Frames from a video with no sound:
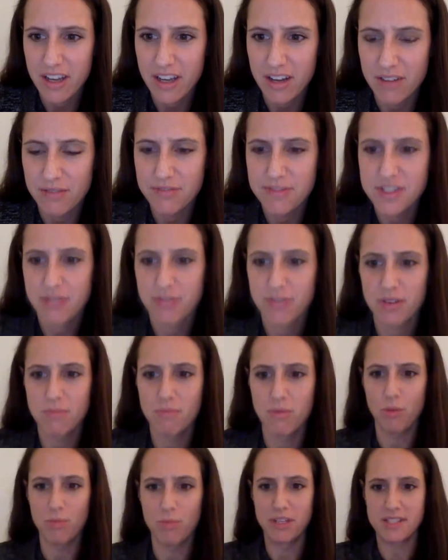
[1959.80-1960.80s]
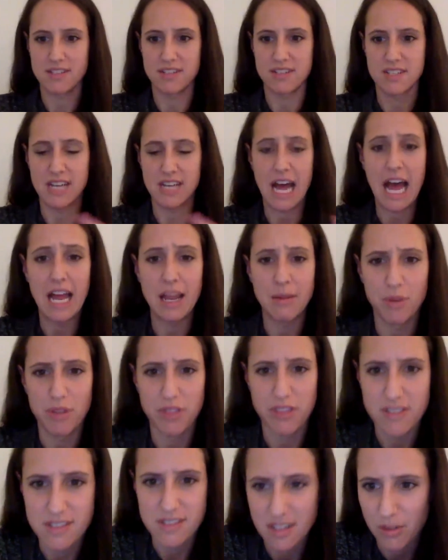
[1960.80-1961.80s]
of different moments in time with
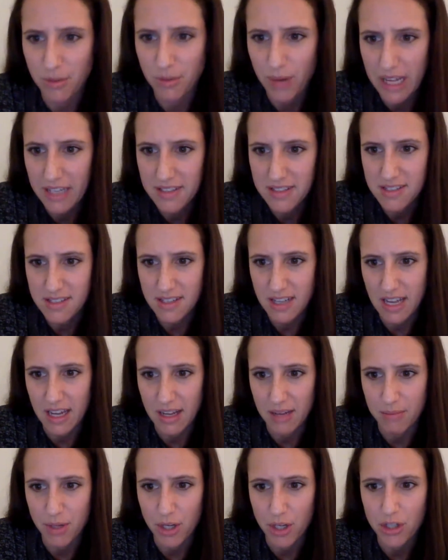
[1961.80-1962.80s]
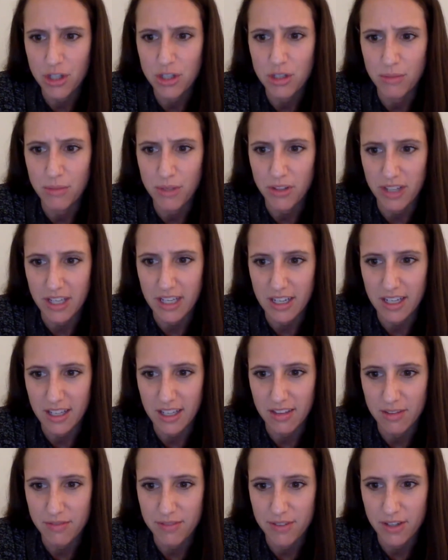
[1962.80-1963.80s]
the silhouettes um, accumulating
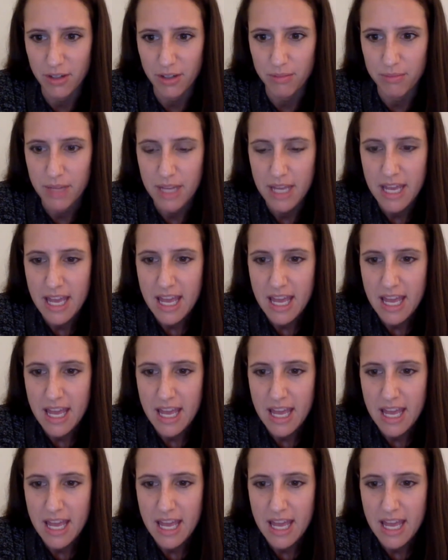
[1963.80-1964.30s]
in the film.